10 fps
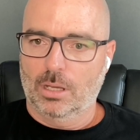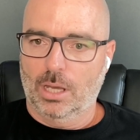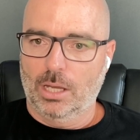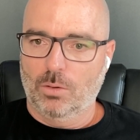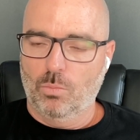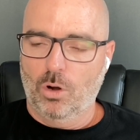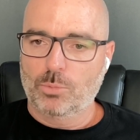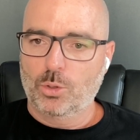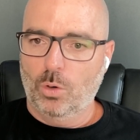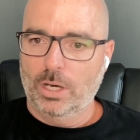And what
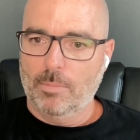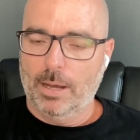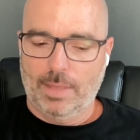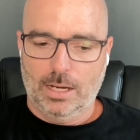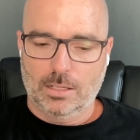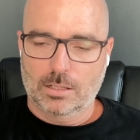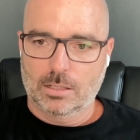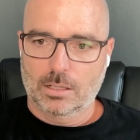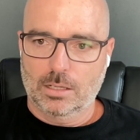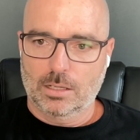I'm talking about that
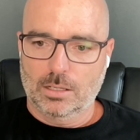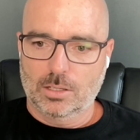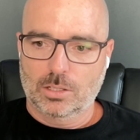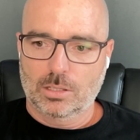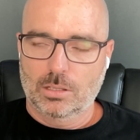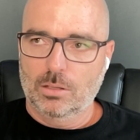is